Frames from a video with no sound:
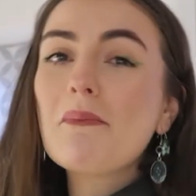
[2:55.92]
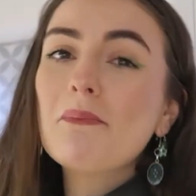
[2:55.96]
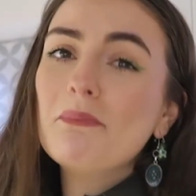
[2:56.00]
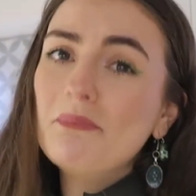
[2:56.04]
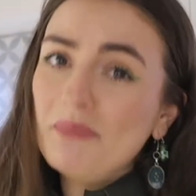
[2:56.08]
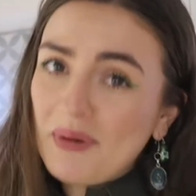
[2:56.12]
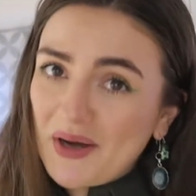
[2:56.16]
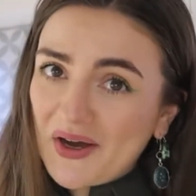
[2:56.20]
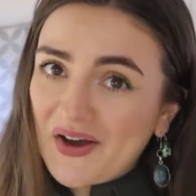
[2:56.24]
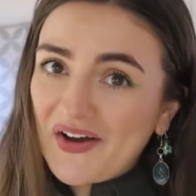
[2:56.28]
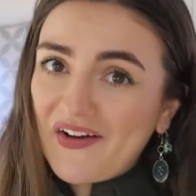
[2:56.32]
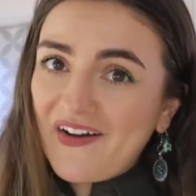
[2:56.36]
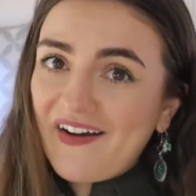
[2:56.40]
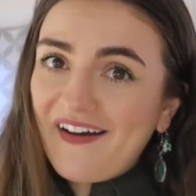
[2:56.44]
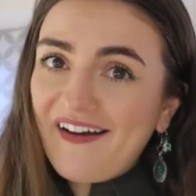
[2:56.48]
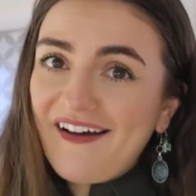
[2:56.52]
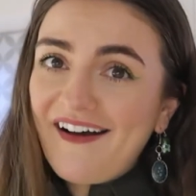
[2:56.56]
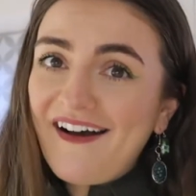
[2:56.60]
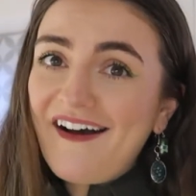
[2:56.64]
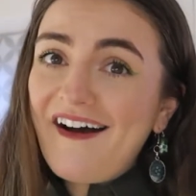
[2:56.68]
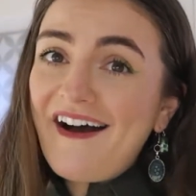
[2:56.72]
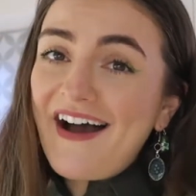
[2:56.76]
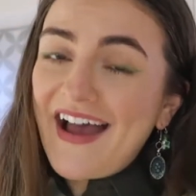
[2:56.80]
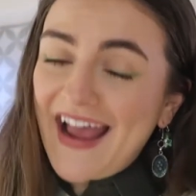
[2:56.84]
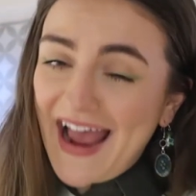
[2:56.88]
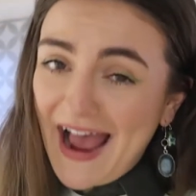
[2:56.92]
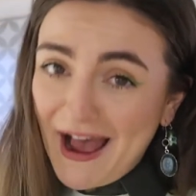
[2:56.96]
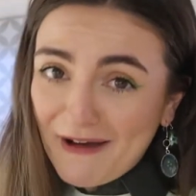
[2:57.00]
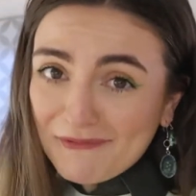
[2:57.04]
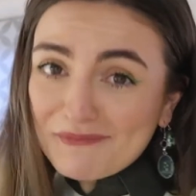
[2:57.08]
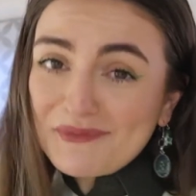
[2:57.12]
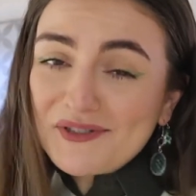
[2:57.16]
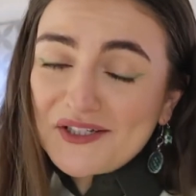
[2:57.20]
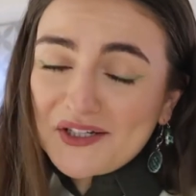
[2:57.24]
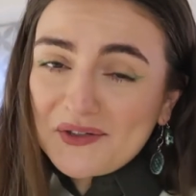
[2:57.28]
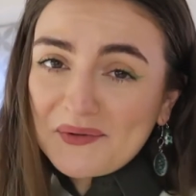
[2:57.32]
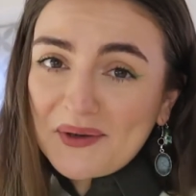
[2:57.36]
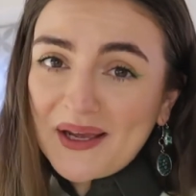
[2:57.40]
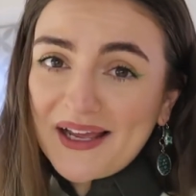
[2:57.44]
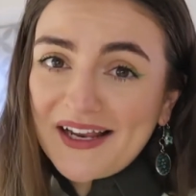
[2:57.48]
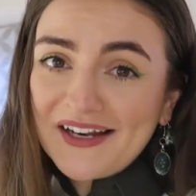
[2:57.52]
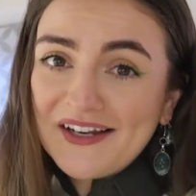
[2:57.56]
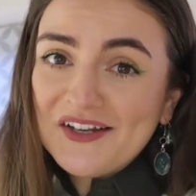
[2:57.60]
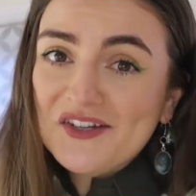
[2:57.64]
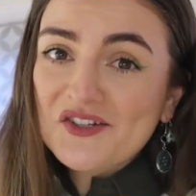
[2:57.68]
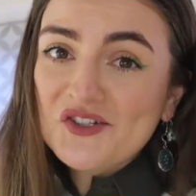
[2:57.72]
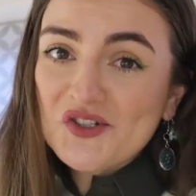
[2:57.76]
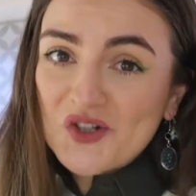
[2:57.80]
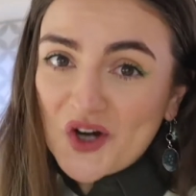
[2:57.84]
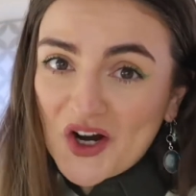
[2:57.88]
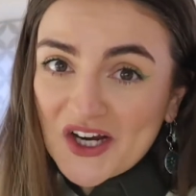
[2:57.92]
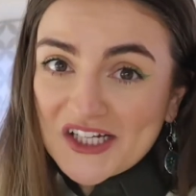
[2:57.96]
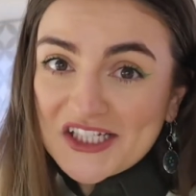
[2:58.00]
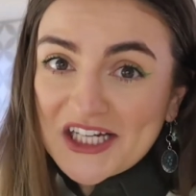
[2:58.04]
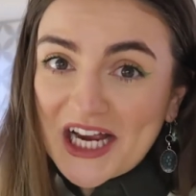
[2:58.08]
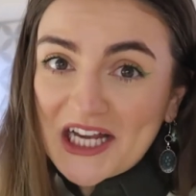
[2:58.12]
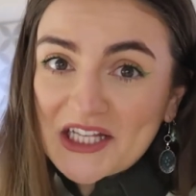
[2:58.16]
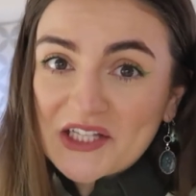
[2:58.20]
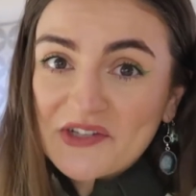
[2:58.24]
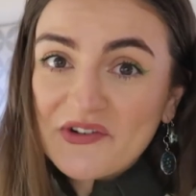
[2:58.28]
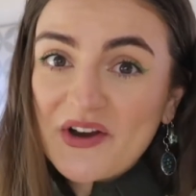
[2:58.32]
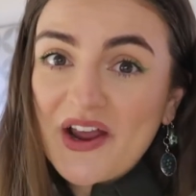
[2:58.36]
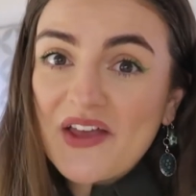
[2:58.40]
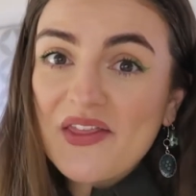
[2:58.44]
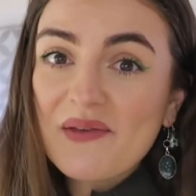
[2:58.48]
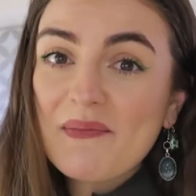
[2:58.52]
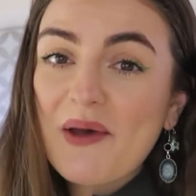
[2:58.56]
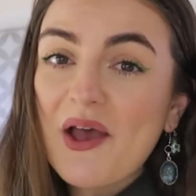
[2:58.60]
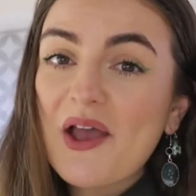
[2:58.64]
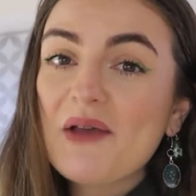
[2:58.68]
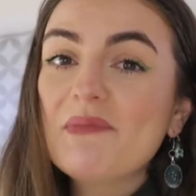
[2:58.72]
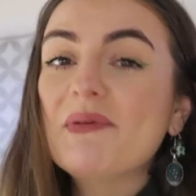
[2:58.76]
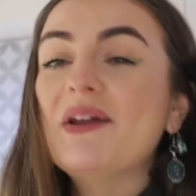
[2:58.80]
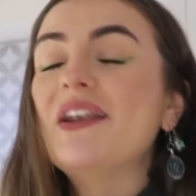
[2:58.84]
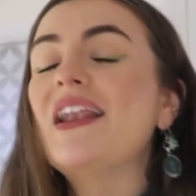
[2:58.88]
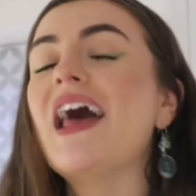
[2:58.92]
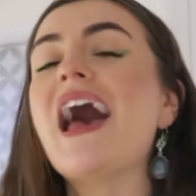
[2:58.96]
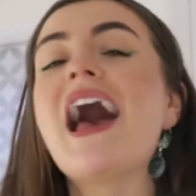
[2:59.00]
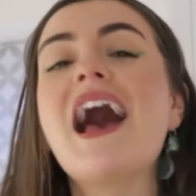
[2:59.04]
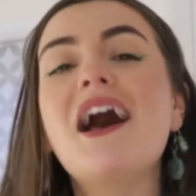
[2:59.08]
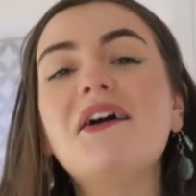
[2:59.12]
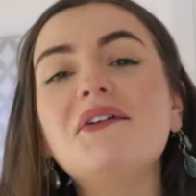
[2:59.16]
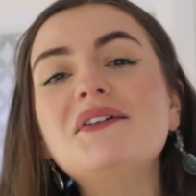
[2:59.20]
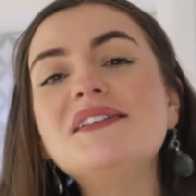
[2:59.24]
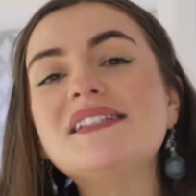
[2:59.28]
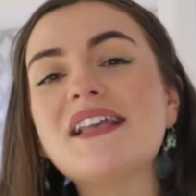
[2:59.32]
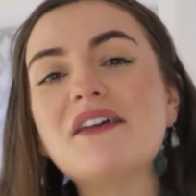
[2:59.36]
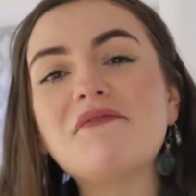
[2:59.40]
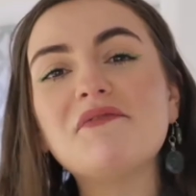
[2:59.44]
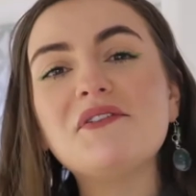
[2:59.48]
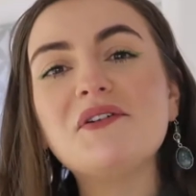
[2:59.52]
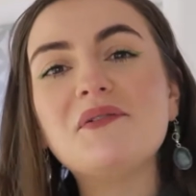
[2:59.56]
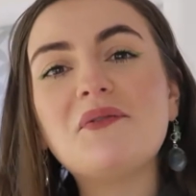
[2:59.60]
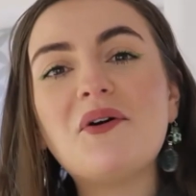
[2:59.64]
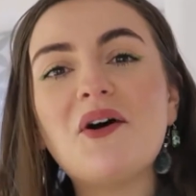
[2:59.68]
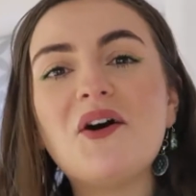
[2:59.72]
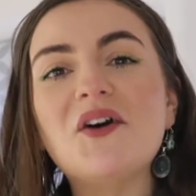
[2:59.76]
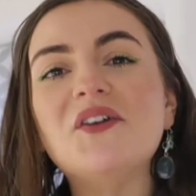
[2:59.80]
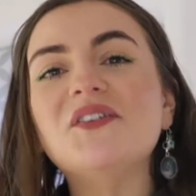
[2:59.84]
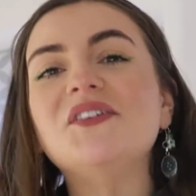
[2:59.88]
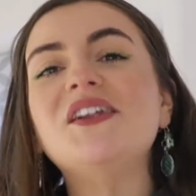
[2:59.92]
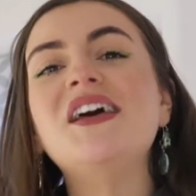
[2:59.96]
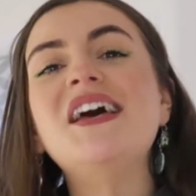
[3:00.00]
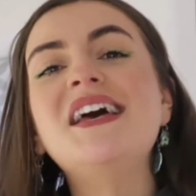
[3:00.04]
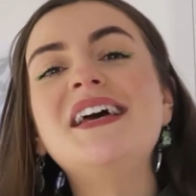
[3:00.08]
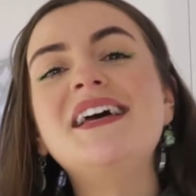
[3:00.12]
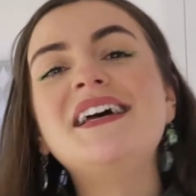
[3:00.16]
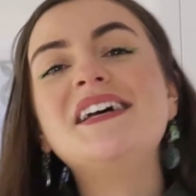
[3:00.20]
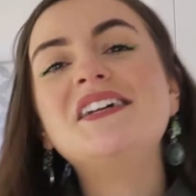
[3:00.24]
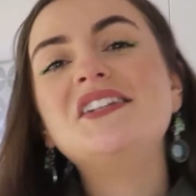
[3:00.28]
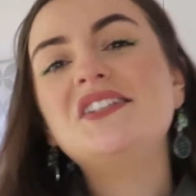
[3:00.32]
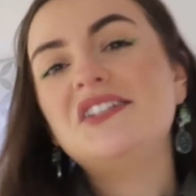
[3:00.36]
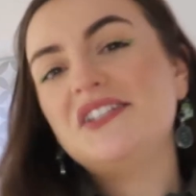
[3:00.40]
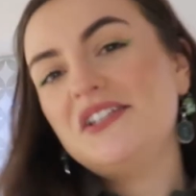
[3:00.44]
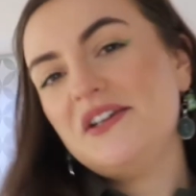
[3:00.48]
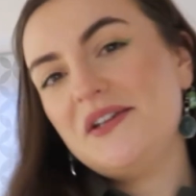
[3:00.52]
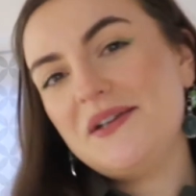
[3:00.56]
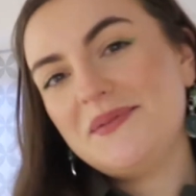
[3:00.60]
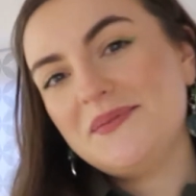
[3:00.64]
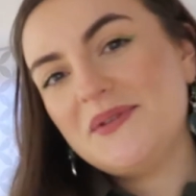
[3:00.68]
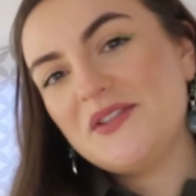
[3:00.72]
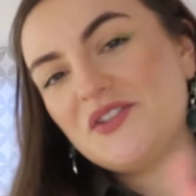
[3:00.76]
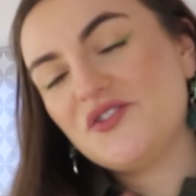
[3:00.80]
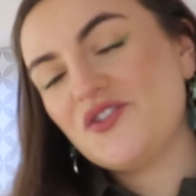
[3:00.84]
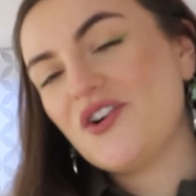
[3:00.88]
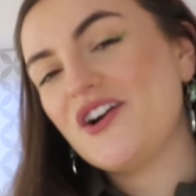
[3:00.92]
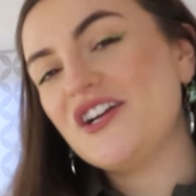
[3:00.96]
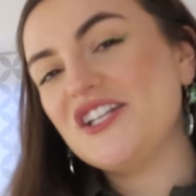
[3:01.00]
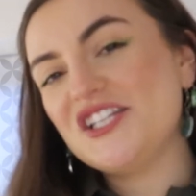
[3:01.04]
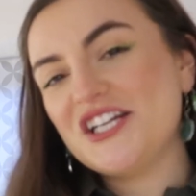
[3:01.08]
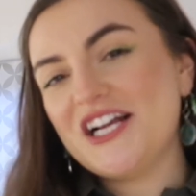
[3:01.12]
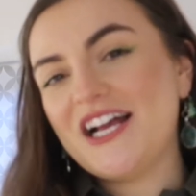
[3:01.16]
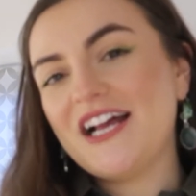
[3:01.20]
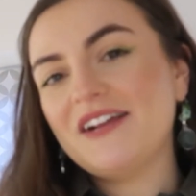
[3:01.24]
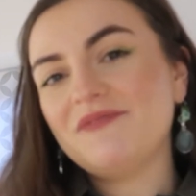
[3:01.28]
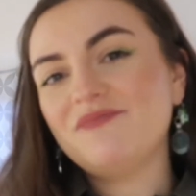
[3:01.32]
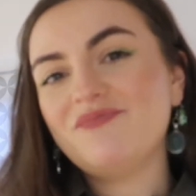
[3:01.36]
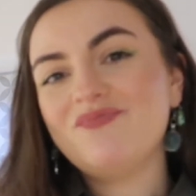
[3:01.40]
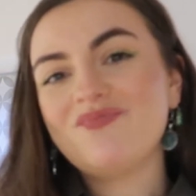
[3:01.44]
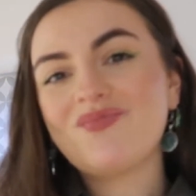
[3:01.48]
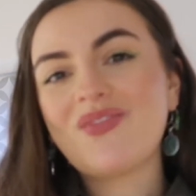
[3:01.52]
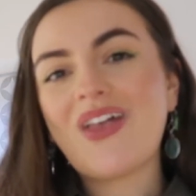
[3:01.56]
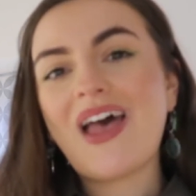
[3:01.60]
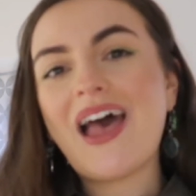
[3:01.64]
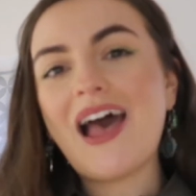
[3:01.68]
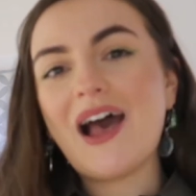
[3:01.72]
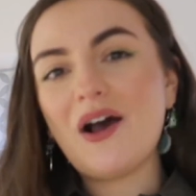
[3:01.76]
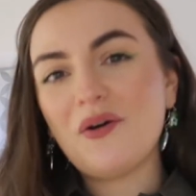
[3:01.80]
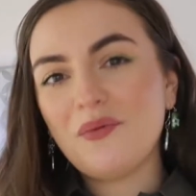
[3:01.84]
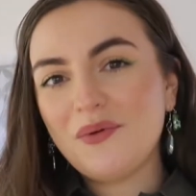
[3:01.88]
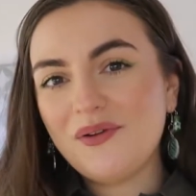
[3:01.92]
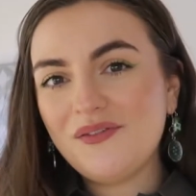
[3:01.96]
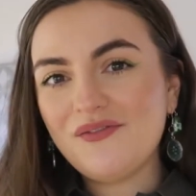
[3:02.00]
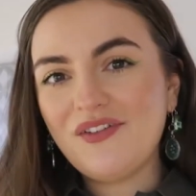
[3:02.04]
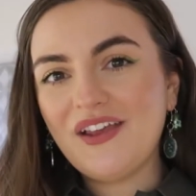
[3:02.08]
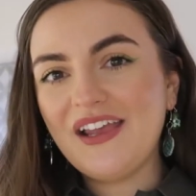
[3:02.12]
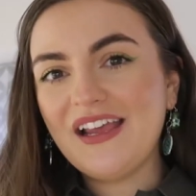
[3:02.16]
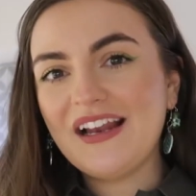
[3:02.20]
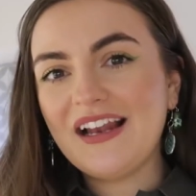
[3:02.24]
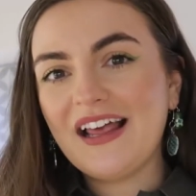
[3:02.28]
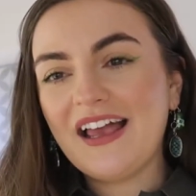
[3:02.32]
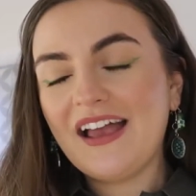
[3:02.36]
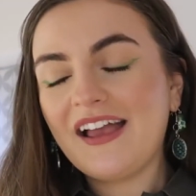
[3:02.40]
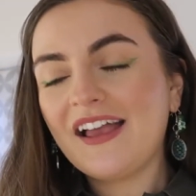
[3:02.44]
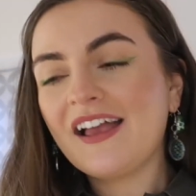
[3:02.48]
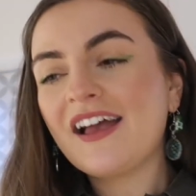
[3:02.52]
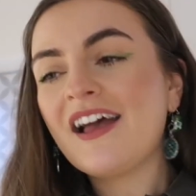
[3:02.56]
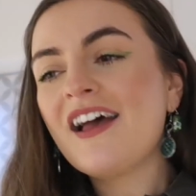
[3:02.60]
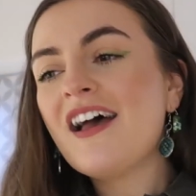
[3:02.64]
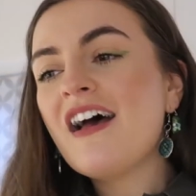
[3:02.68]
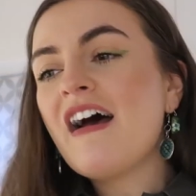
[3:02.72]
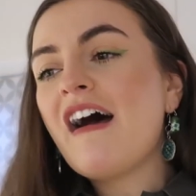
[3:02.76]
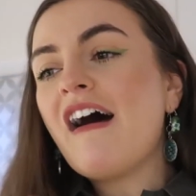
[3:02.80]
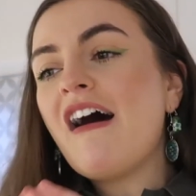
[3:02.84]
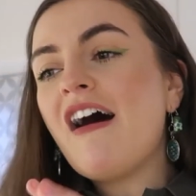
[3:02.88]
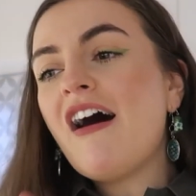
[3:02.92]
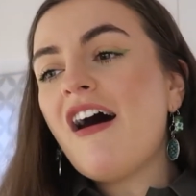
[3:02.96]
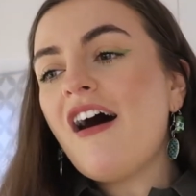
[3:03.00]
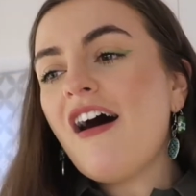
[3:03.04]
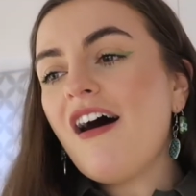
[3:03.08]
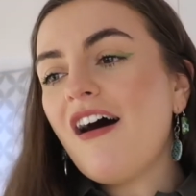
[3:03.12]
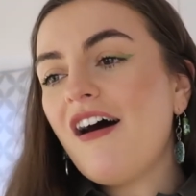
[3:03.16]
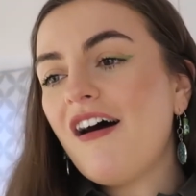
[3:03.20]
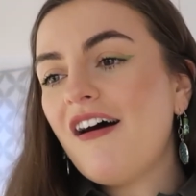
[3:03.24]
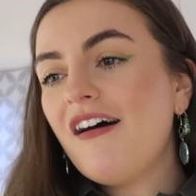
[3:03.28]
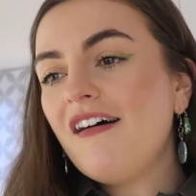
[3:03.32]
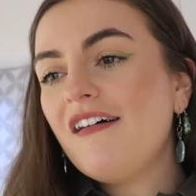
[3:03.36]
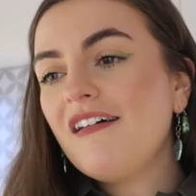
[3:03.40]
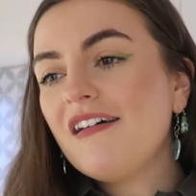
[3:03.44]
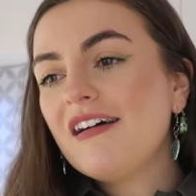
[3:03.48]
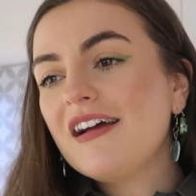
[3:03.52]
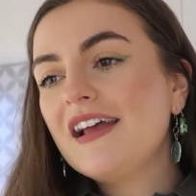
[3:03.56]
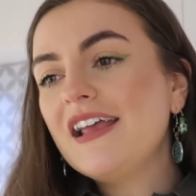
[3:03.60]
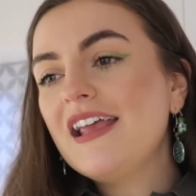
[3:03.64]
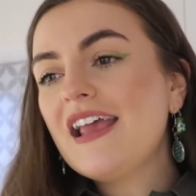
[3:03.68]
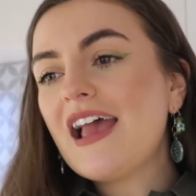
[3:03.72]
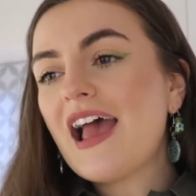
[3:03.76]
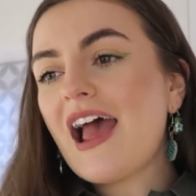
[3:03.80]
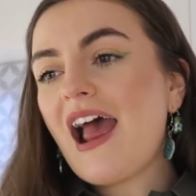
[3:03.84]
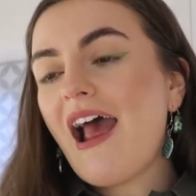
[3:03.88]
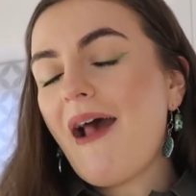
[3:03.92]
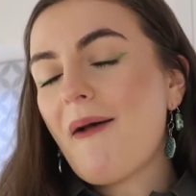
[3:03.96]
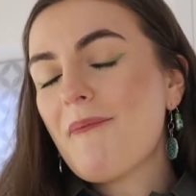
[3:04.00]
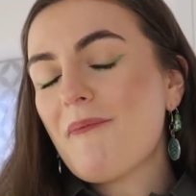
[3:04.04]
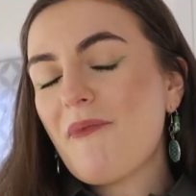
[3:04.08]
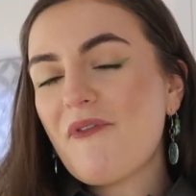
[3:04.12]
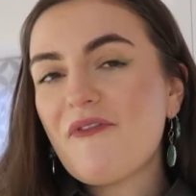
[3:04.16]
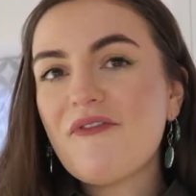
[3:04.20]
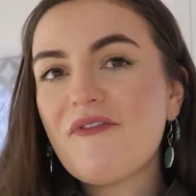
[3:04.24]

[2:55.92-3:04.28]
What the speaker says: but I am doing dry January at the moment. How is everyone doing with dry Jan? How are we feeling? I am